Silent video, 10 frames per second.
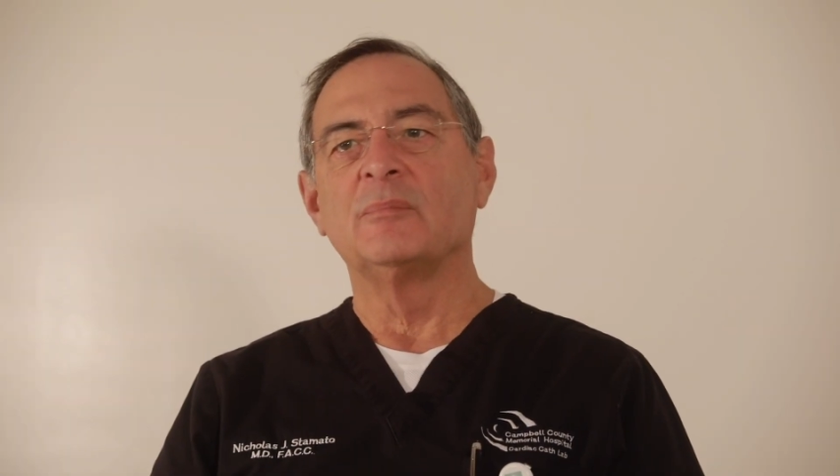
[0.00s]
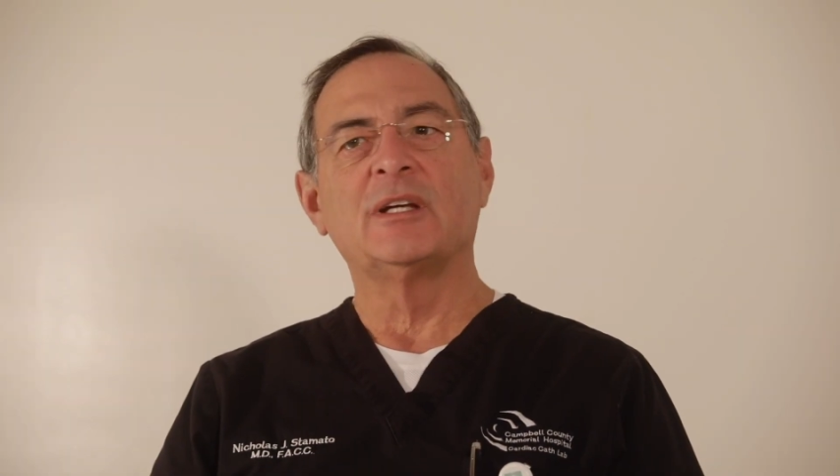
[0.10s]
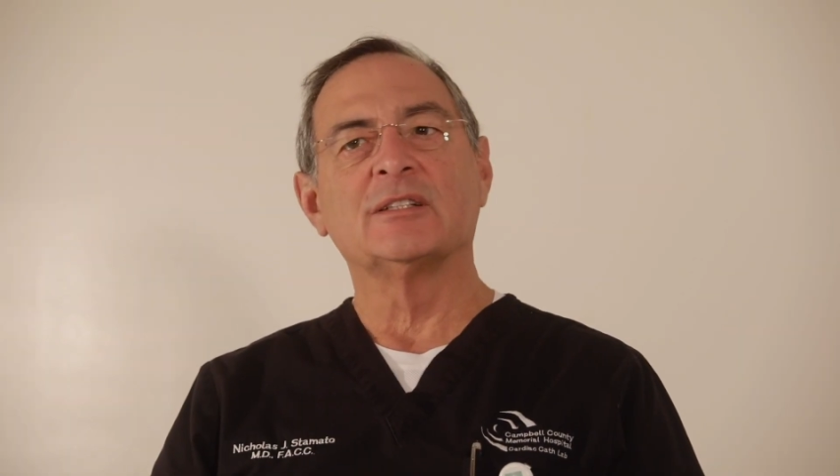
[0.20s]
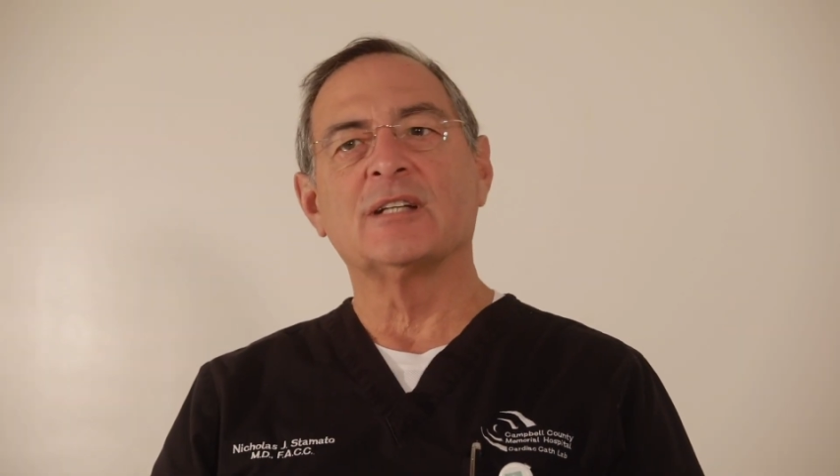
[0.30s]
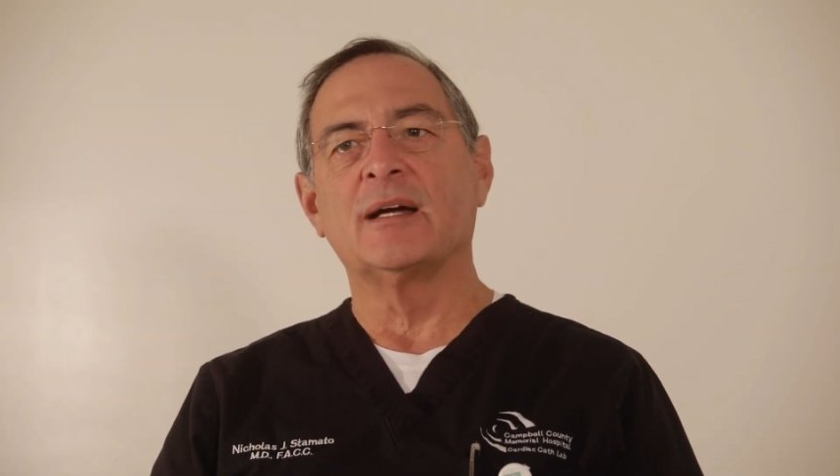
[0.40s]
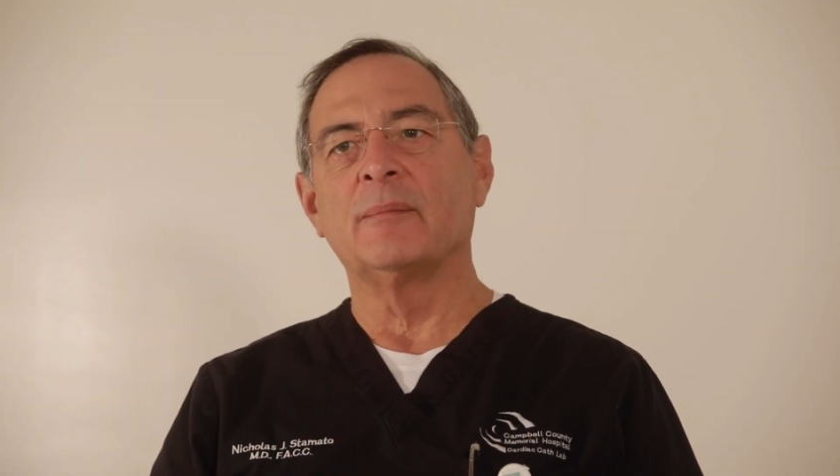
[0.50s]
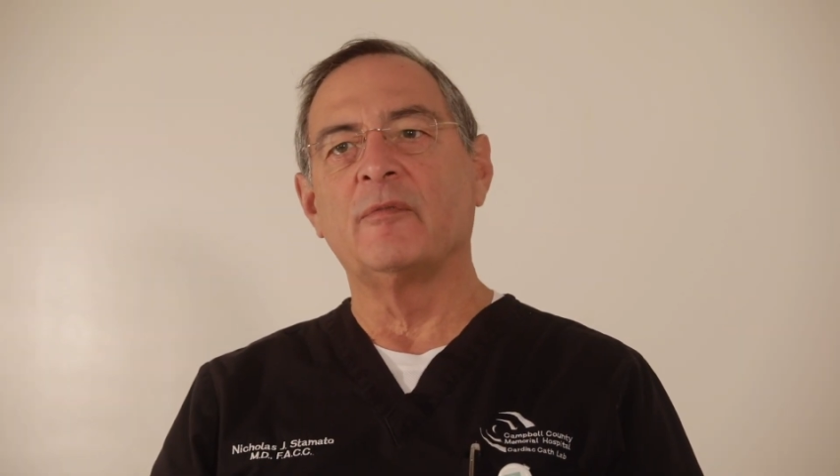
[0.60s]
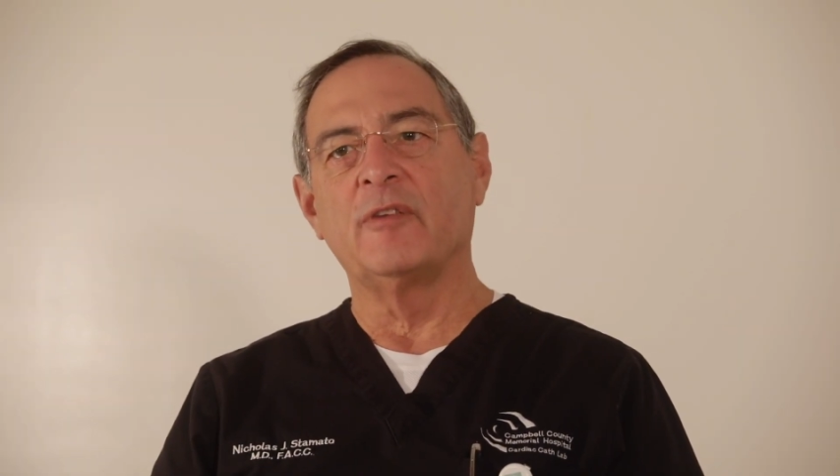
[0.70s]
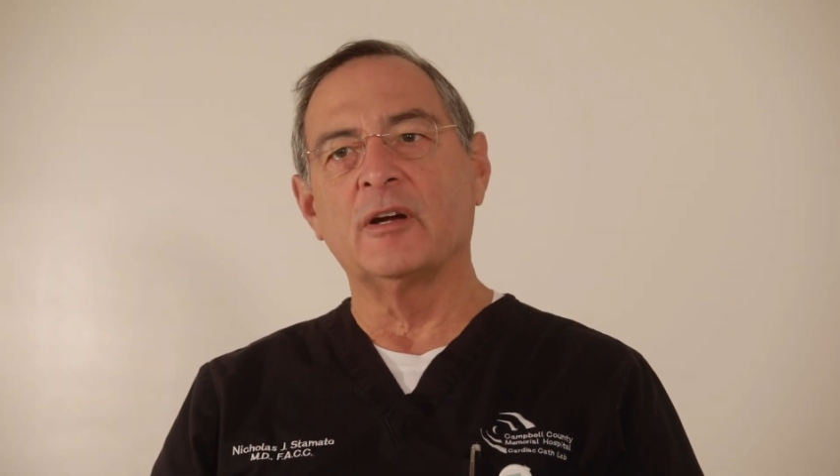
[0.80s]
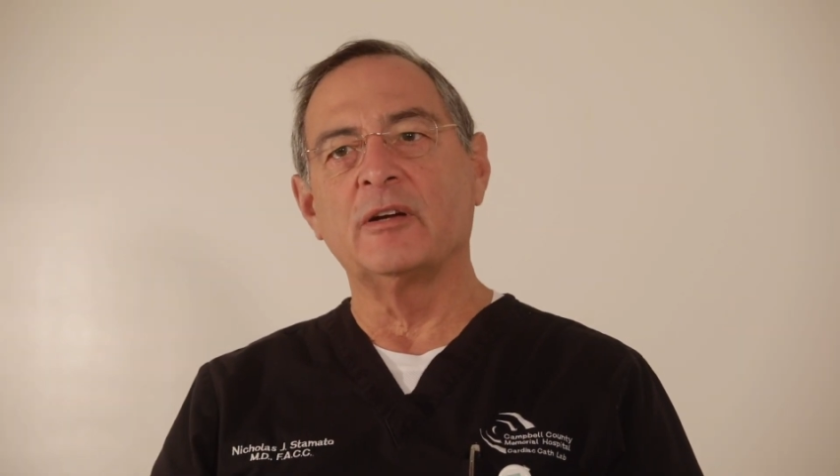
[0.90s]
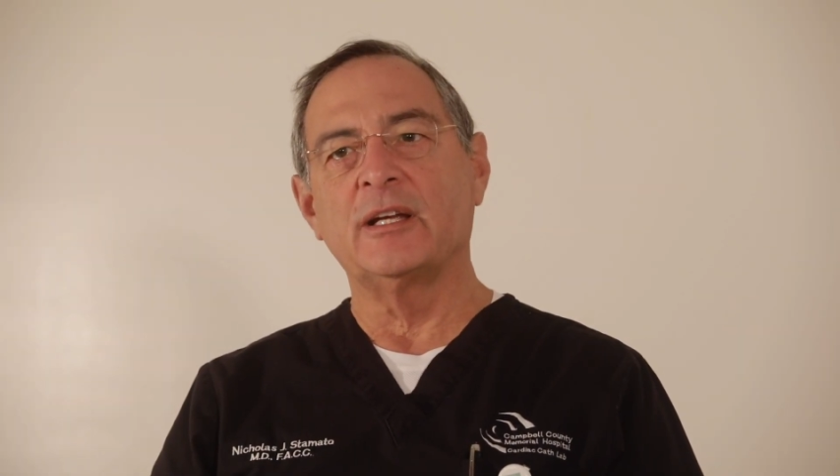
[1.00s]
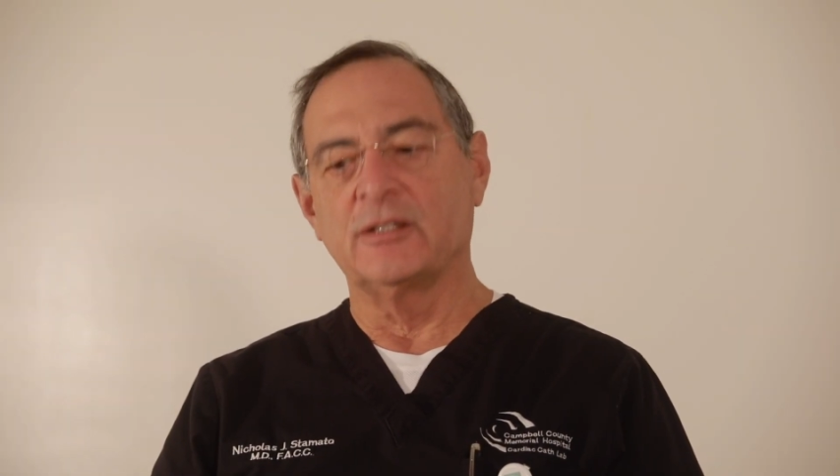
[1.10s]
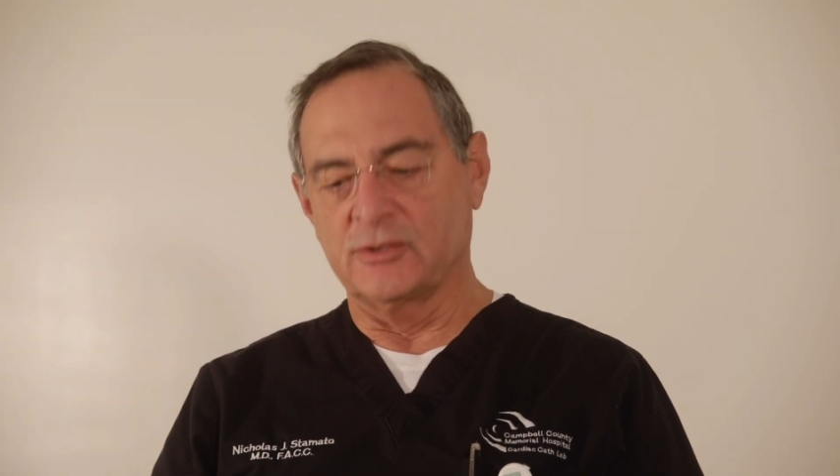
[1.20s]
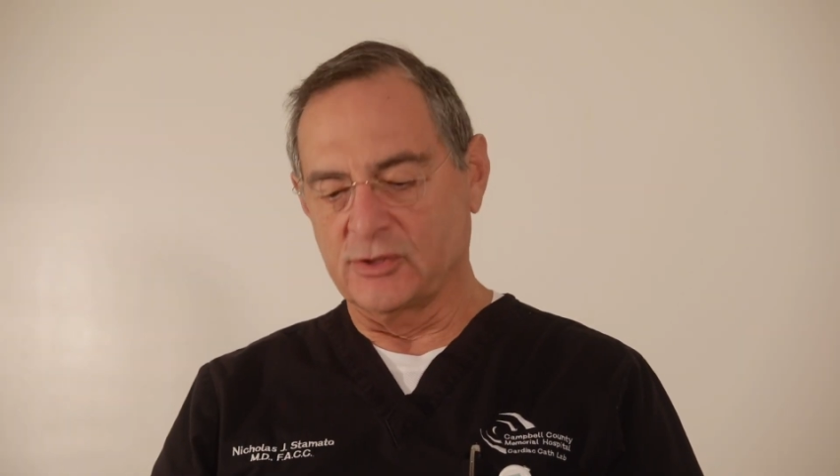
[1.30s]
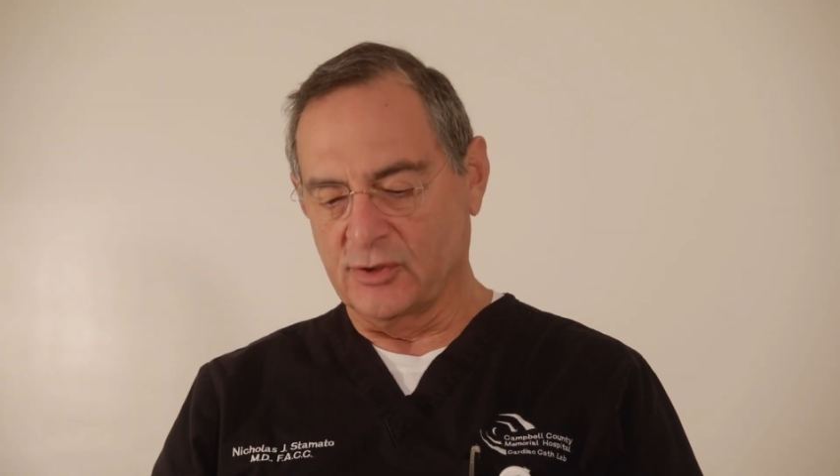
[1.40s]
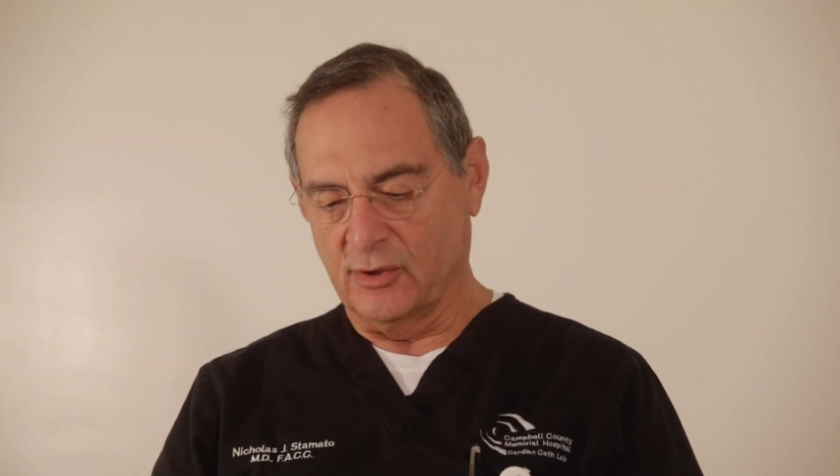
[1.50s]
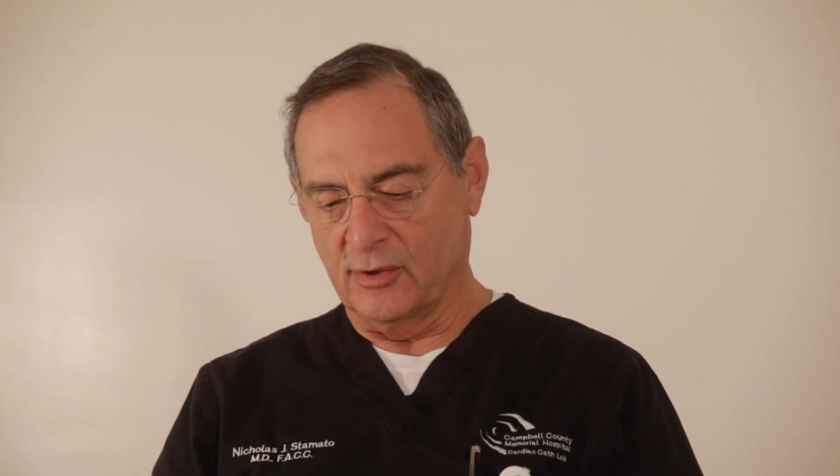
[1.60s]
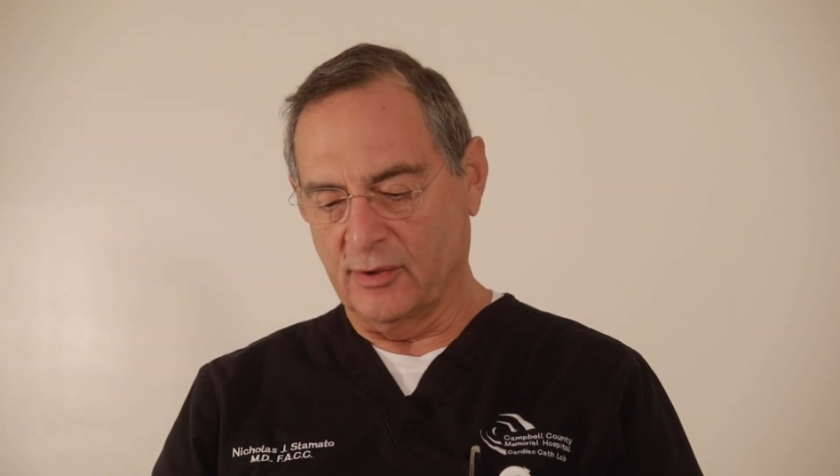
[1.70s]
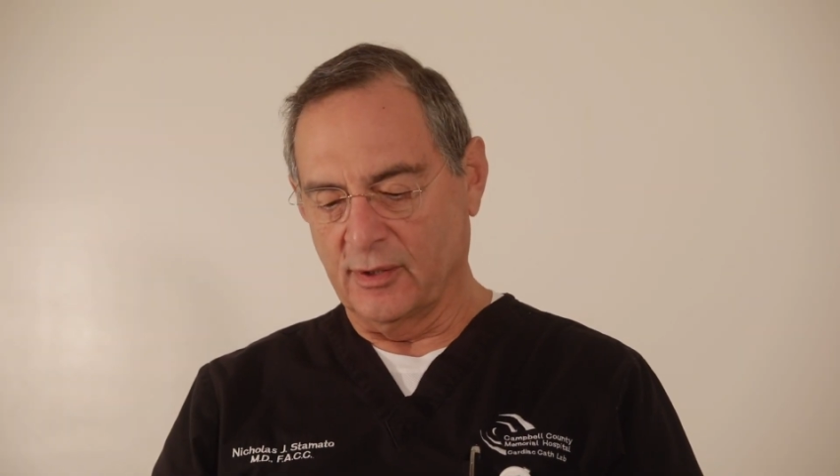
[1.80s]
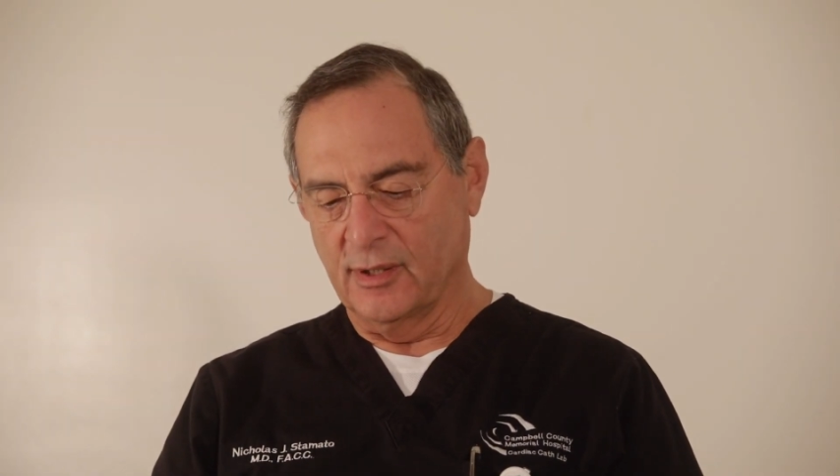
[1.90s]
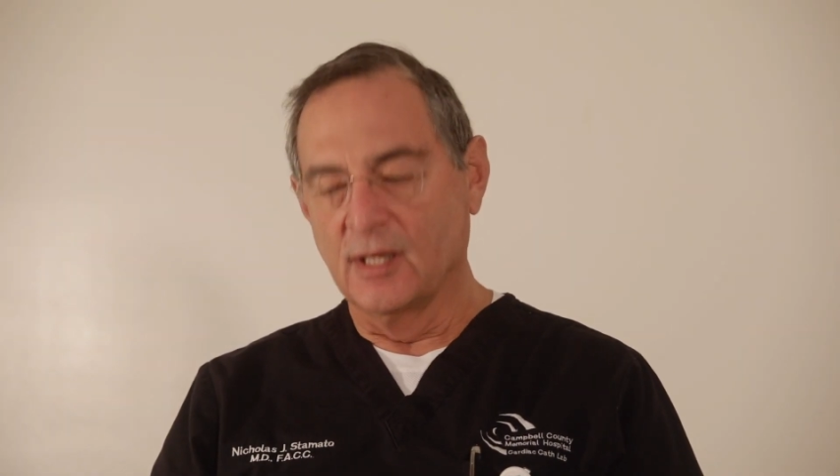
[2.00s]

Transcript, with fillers: because I am very concerned